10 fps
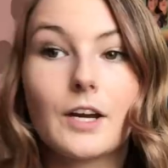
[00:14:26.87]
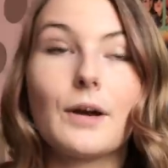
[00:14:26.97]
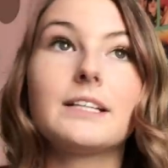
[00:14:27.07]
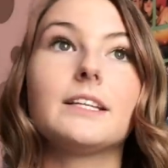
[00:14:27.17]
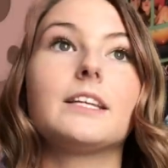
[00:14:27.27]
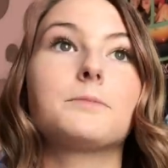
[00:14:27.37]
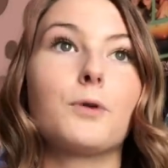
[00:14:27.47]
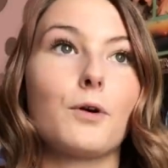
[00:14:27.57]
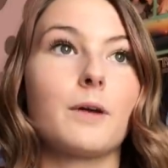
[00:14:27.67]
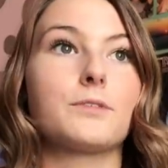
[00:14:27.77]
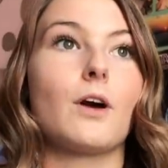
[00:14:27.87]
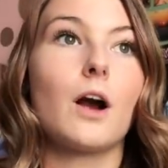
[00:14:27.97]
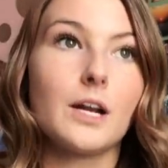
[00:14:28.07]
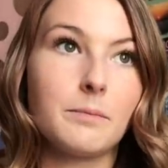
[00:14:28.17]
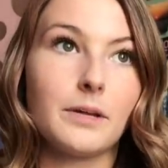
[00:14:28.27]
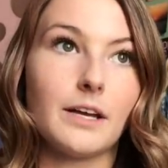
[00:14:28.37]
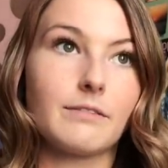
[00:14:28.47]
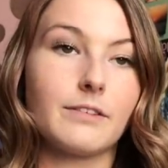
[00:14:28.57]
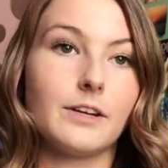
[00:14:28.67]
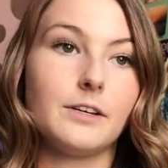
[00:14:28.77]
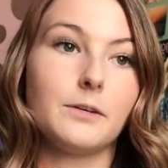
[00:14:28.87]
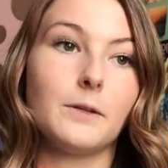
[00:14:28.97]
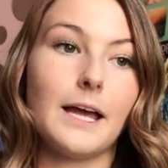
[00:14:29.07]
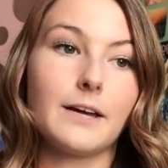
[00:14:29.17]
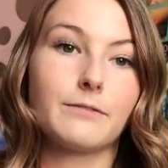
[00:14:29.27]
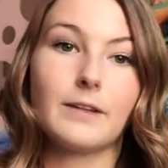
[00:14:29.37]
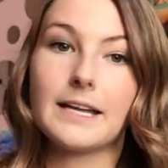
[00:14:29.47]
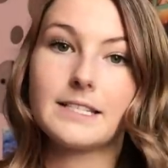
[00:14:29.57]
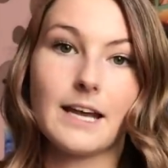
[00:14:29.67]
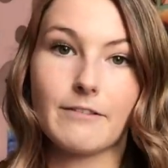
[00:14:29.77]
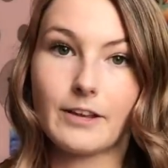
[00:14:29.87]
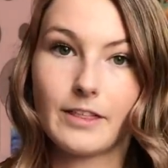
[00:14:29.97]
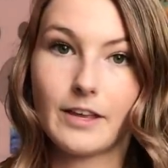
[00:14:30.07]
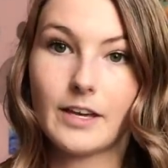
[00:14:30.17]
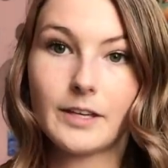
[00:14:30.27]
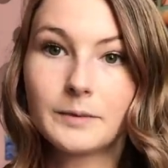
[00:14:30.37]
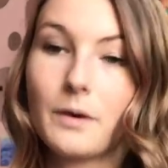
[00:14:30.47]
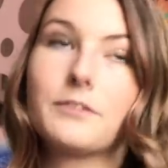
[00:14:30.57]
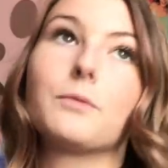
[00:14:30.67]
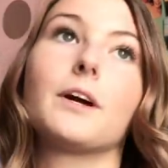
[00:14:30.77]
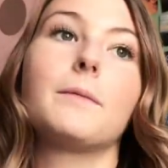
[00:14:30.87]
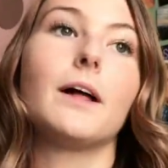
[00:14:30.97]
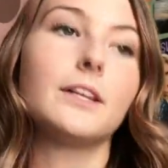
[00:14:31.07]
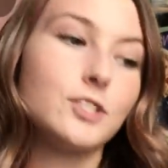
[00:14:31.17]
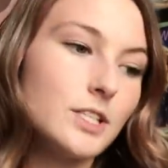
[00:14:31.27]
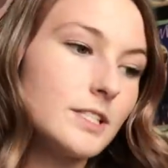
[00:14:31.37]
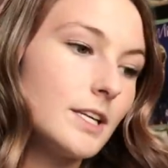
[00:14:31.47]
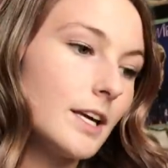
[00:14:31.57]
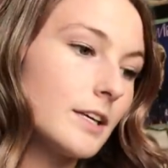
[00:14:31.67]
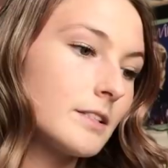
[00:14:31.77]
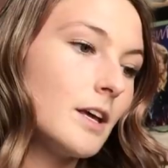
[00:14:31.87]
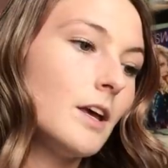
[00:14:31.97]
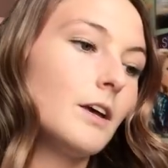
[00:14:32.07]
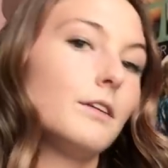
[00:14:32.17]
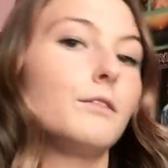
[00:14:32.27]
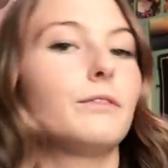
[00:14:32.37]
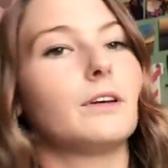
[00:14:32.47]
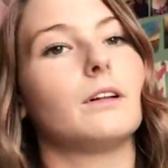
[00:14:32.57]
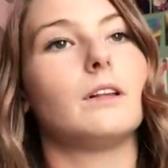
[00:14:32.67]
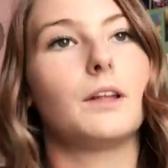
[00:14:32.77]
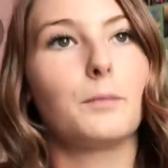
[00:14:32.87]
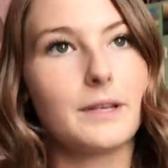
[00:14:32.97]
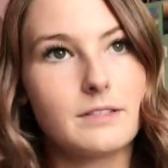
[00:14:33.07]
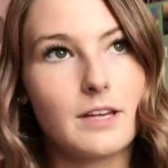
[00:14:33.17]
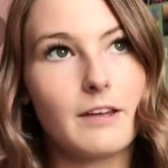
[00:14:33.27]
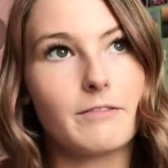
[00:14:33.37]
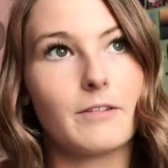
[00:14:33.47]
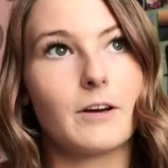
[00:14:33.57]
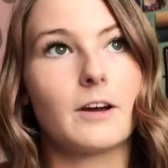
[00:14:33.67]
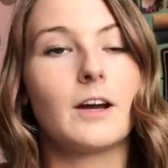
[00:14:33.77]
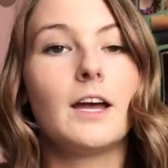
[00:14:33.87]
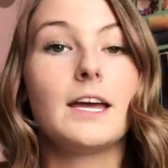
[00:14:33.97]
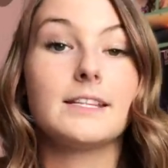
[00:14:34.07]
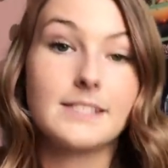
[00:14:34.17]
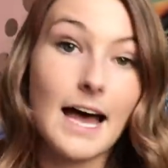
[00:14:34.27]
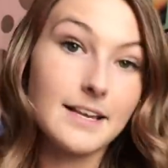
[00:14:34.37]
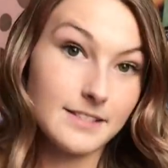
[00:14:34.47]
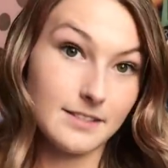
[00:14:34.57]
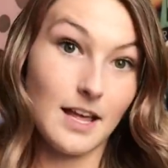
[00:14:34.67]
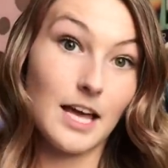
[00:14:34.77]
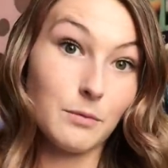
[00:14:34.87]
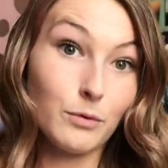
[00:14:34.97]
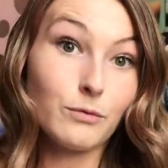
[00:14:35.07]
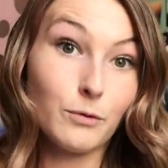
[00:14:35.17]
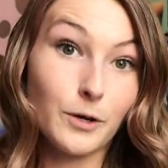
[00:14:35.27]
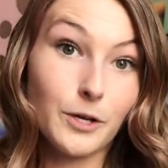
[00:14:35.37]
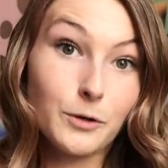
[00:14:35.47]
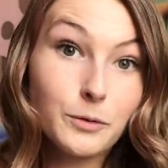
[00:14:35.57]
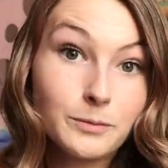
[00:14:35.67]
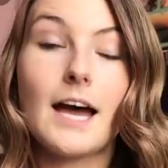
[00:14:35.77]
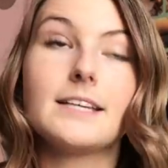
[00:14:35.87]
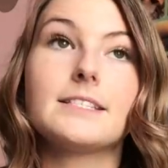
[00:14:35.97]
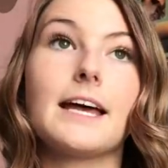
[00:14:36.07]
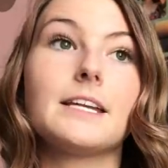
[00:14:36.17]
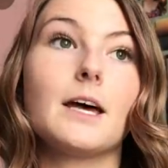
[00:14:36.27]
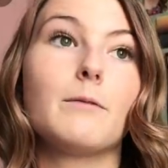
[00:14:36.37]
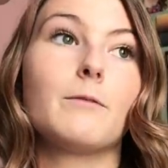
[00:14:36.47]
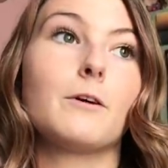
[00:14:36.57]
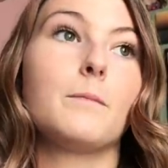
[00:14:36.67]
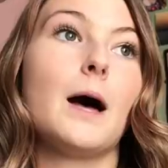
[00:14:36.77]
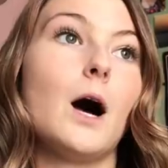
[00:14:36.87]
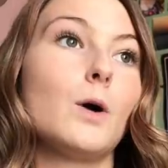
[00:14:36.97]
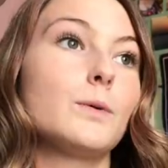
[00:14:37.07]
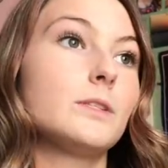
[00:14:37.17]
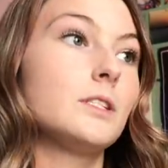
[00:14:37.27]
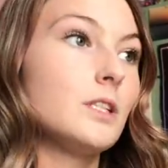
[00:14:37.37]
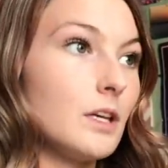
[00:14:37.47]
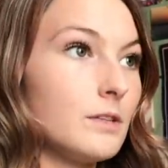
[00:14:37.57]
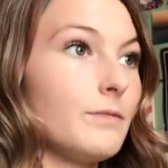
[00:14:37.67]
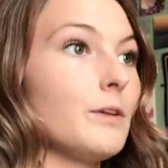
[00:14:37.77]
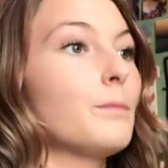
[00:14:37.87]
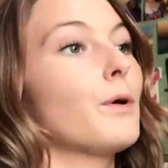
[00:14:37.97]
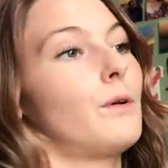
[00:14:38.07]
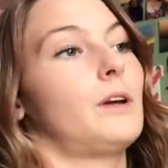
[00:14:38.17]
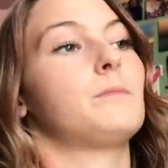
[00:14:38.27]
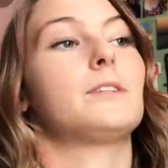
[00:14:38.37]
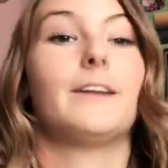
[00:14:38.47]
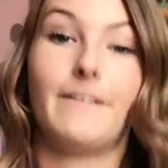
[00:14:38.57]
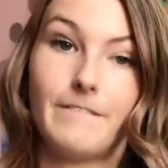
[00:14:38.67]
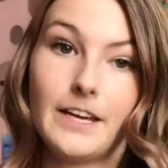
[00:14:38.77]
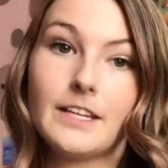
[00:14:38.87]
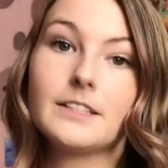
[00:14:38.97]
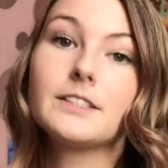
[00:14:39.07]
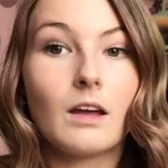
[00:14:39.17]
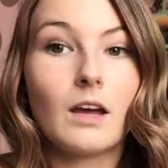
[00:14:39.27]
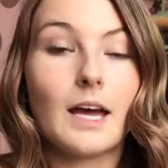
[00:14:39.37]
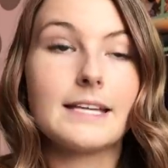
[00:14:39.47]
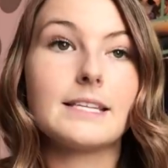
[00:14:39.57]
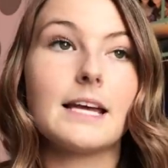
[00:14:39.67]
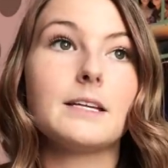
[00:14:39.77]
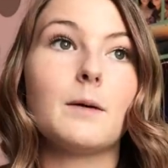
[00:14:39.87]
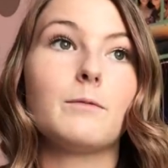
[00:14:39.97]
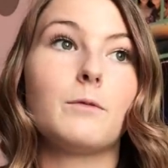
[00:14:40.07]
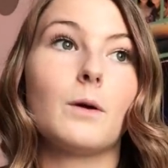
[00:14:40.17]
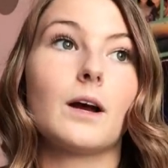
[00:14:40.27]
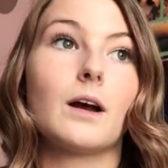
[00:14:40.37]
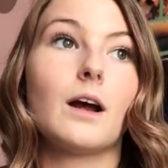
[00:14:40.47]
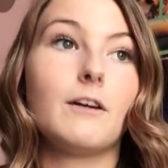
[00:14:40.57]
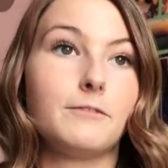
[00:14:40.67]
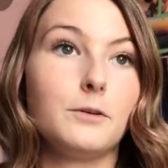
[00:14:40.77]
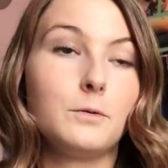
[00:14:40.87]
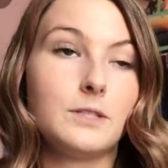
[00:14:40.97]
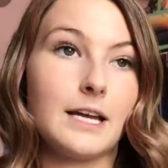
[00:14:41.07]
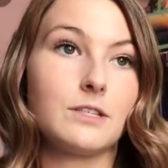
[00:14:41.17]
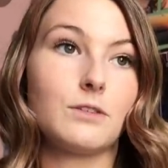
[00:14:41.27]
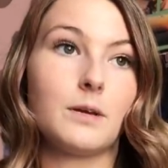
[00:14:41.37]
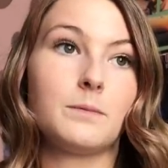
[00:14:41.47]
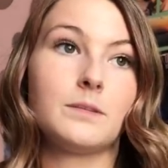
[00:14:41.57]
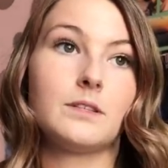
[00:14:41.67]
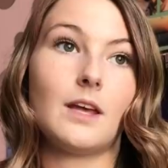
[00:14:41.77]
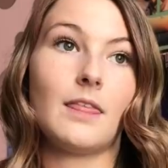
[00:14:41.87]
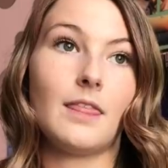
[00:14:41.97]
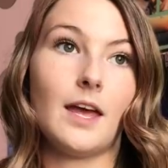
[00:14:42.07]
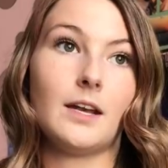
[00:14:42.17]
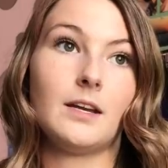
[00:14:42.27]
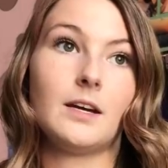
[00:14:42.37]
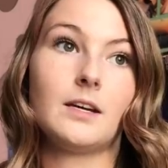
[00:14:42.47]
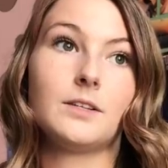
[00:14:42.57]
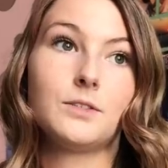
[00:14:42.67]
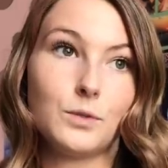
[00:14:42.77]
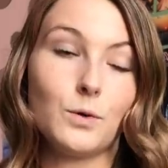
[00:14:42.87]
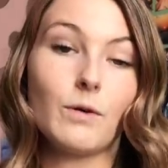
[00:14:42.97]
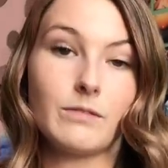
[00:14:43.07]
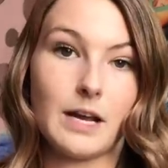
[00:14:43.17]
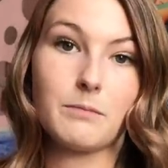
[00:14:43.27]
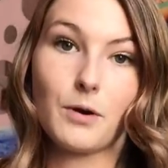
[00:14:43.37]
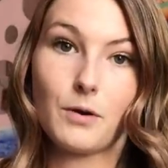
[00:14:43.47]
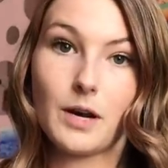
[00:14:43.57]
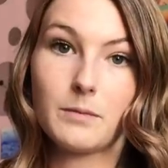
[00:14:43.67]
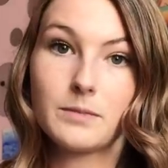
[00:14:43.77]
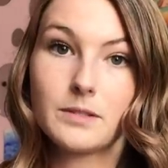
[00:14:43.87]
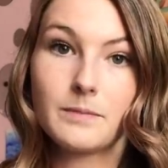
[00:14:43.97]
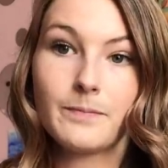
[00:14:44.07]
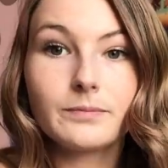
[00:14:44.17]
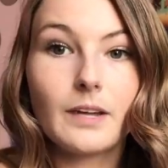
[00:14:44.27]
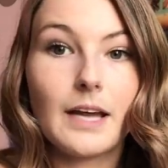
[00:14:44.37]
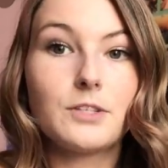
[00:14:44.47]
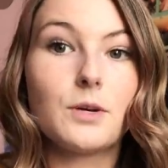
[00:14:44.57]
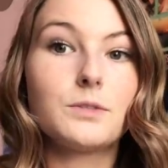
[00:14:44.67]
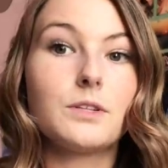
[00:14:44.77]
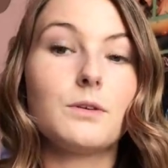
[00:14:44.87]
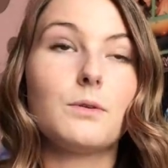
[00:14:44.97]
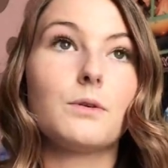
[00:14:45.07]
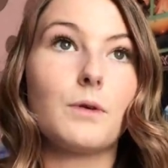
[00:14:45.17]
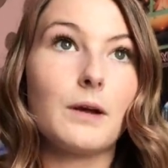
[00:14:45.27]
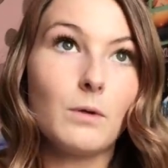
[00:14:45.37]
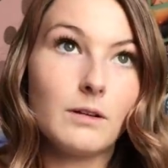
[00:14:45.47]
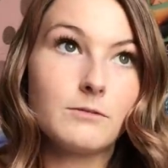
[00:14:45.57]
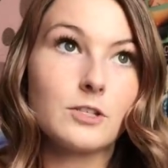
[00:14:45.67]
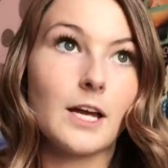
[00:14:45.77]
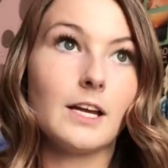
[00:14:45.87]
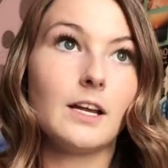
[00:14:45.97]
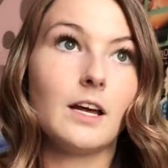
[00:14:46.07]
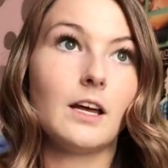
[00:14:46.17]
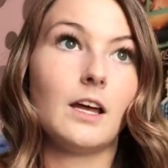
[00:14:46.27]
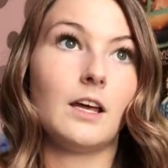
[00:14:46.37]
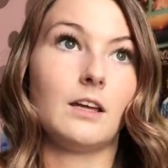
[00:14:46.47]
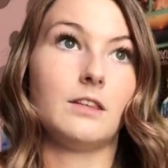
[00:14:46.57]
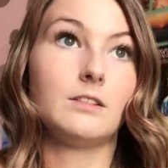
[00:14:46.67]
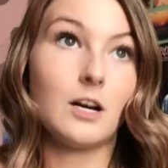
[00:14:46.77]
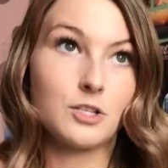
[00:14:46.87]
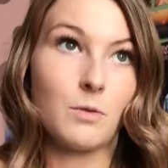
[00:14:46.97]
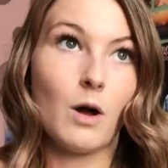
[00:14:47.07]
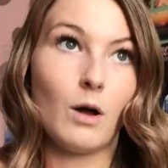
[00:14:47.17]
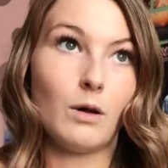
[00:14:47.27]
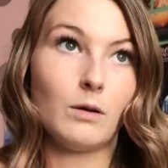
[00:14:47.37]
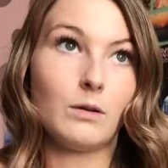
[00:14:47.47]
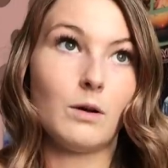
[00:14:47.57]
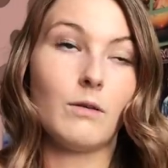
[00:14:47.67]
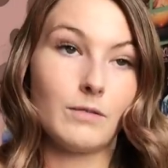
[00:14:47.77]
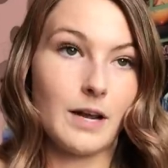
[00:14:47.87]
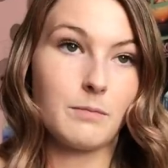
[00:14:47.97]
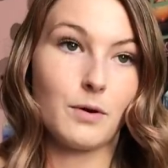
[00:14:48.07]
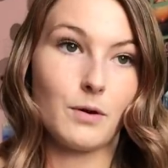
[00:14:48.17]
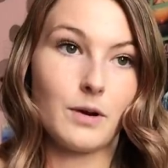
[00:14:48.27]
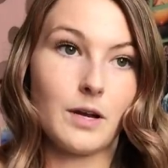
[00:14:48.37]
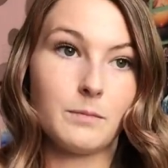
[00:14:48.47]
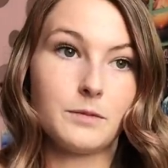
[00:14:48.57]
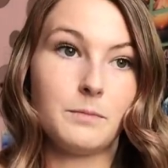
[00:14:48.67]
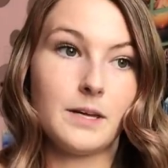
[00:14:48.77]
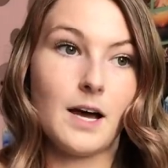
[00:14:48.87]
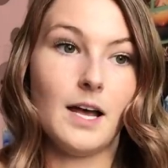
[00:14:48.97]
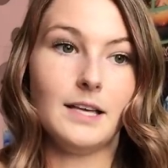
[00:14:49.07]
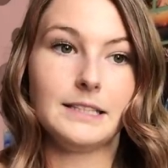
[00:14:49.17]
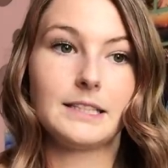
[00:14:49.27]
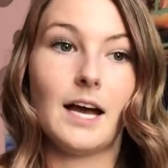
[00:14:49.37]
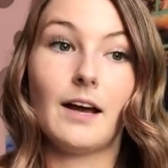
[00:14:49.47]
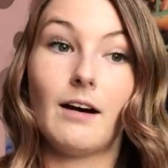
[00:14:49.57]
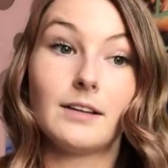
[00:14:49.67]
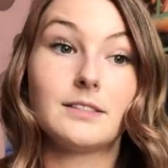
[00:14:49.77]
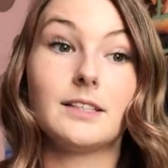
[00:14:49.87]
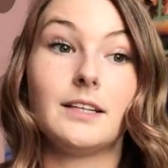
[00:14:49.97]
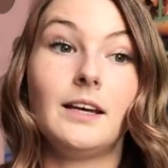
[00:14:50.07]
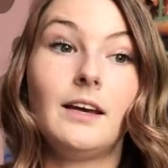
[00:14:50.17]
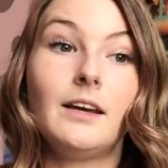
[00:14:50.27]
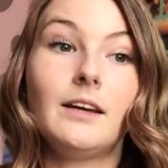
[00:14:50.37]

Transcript: Granted, these programs are already planned for you, like flights and everything. You don't have to worry about logistics, you feel a little bit safer, and SAS is liable for you. I signed up for about 6 field programs in advance. I signed up for a few day trips and then 2 overnight programs. I chose to do the Great Wall of China and the Taj Mahal overnight programs because I honestly